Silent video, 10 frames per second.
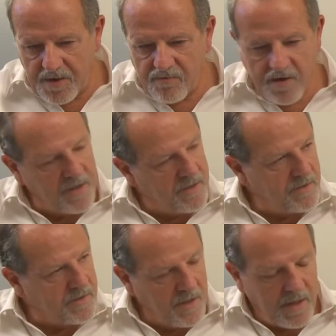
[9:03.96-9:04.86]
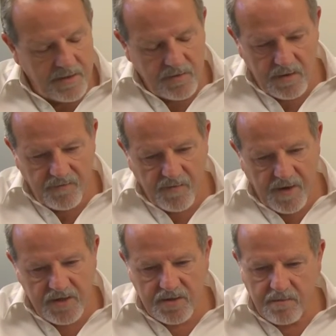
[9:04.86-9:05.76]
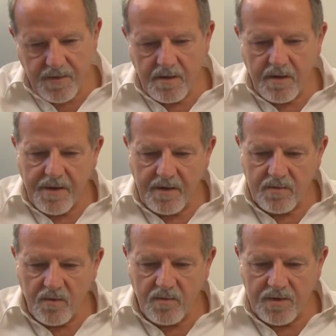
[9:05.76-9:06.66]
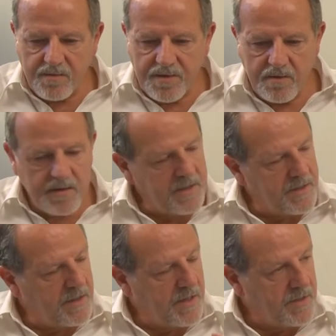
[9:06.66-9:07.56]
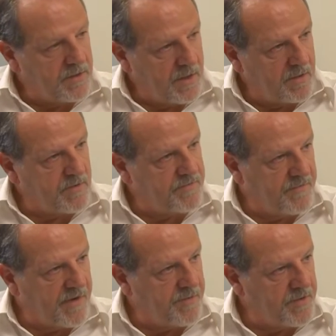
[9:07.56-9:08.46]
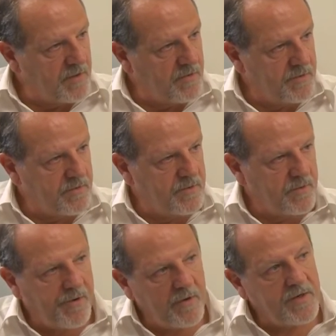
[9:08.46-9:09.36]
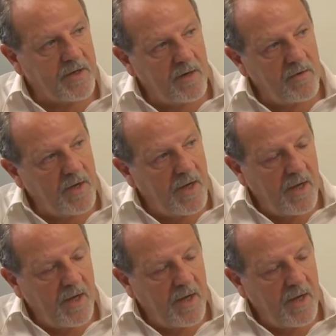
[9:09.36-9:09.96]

be really good information about what we should be doing in terms of developing your protocol.